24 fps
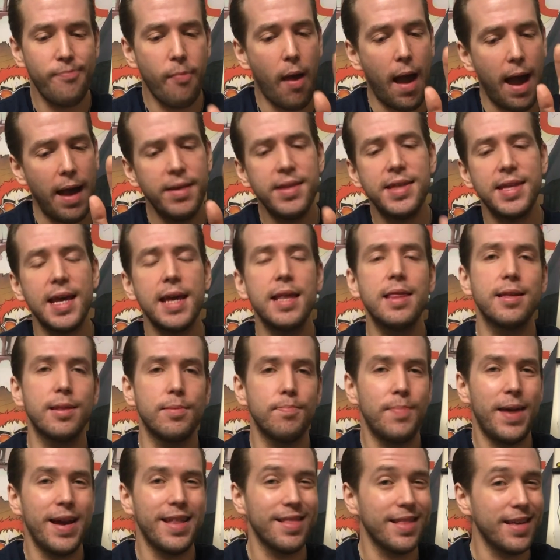I'd say,
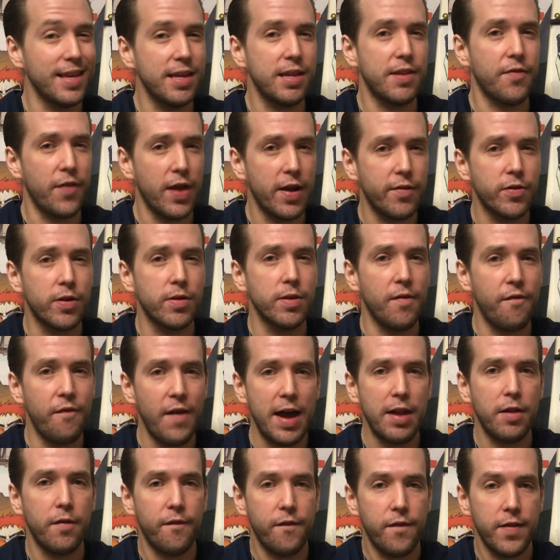my least favorite of the
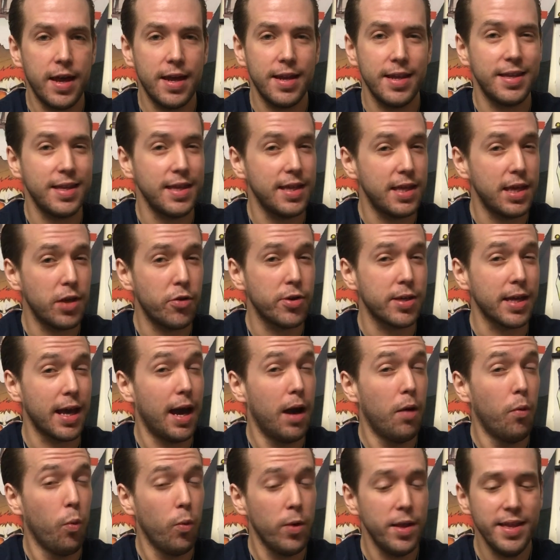Final Fantasy series.
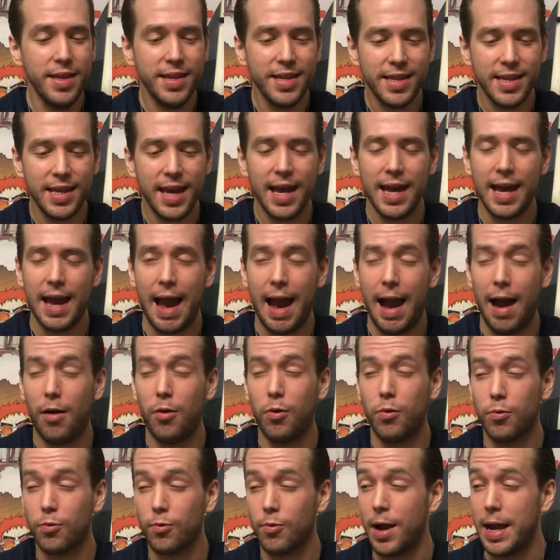I wouldn't say
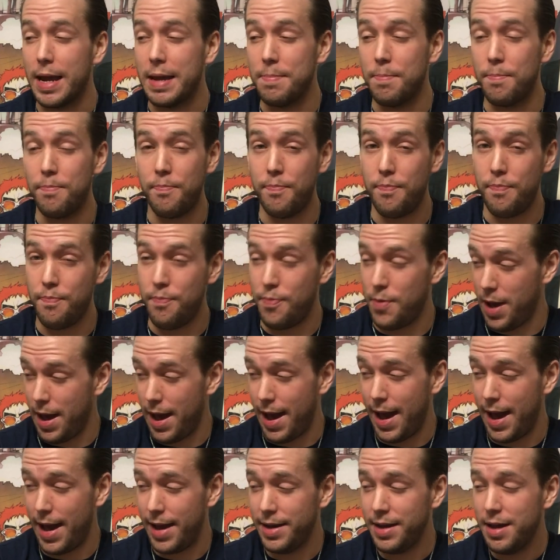outright
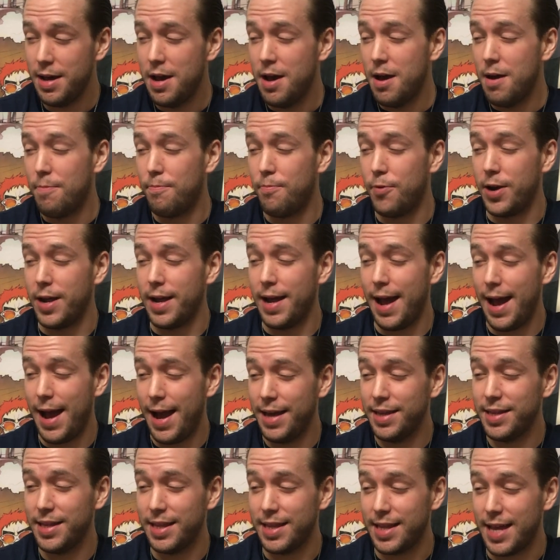bad, but it
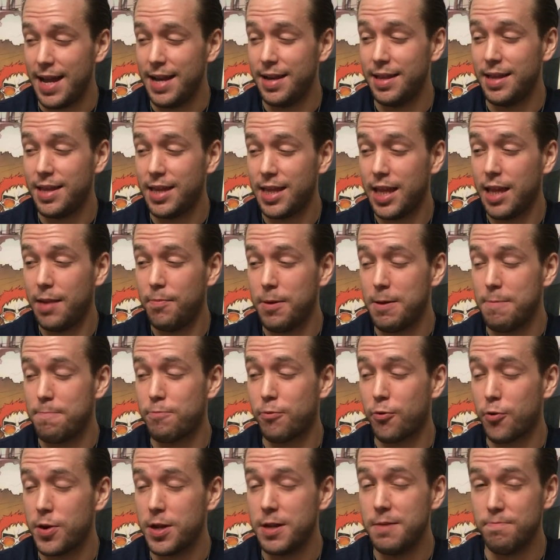has a tendency to be
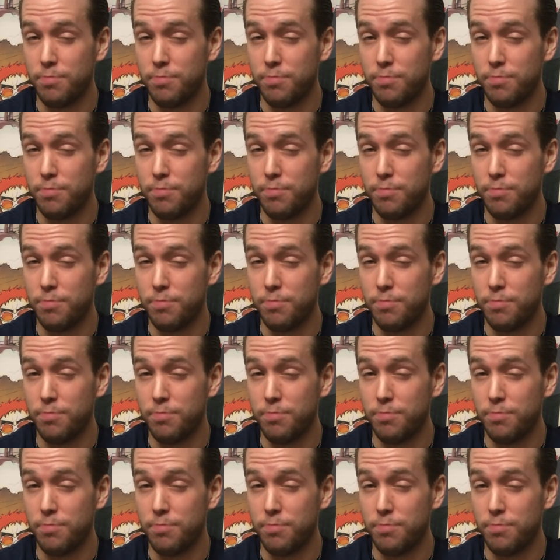pretty